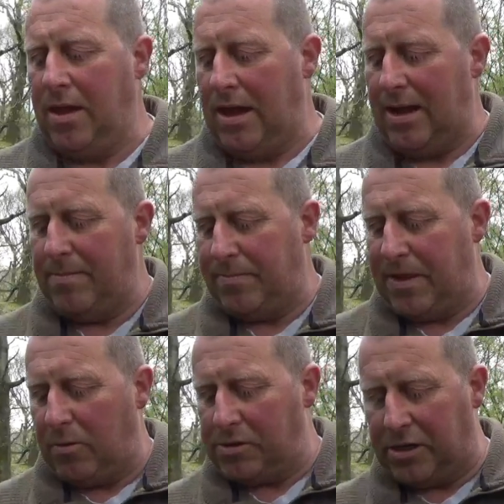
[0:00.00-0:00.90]
Um,
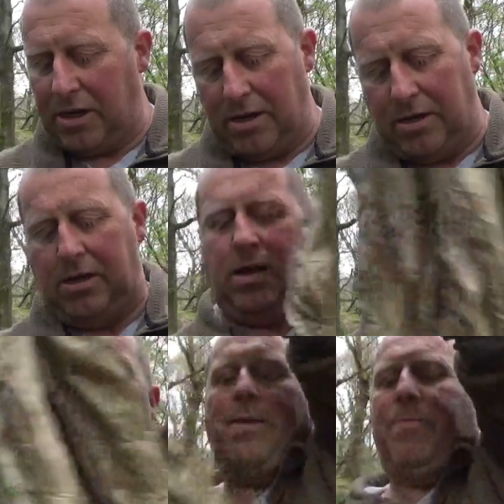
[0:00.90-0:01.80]
there was a, a
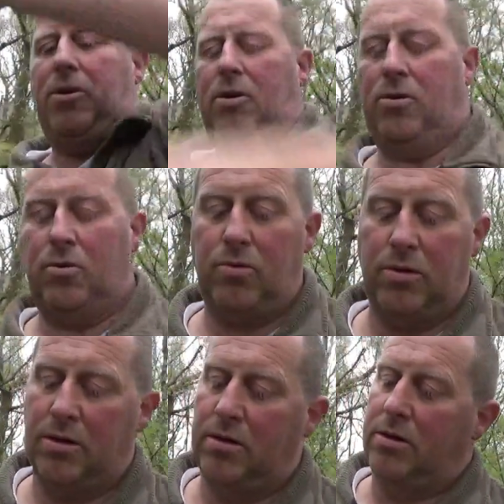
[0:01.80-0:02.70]
chap who
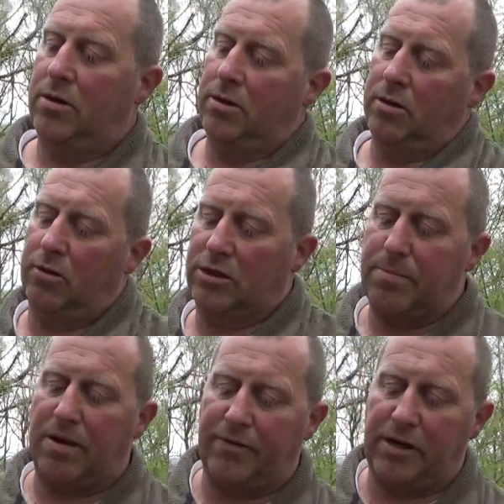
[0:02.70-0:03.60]
looked at
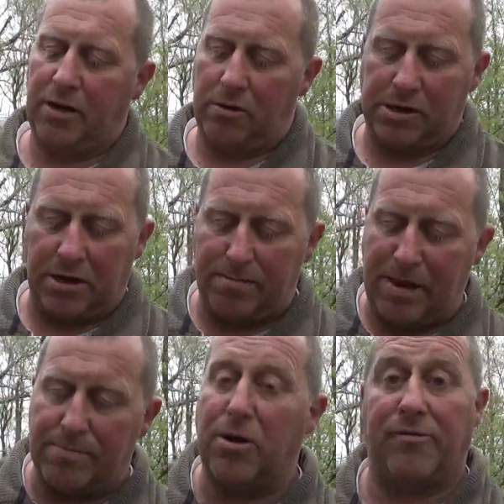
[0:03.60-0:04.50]
my videos, and I
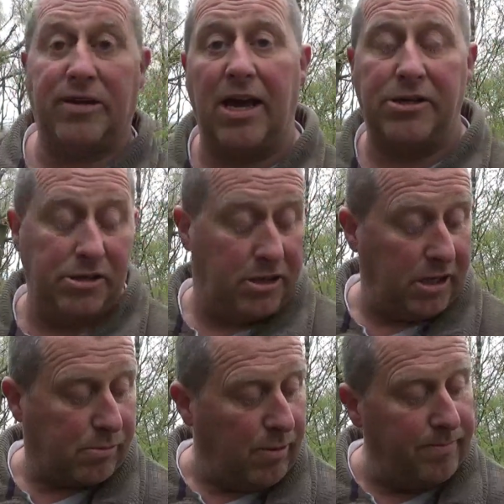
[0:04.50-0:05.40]
made a modification to
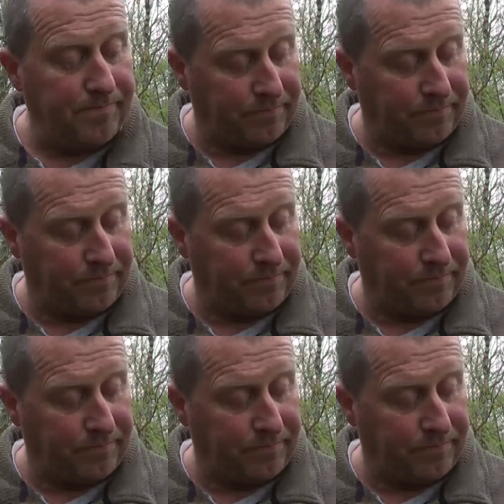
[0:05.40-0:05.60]
this one,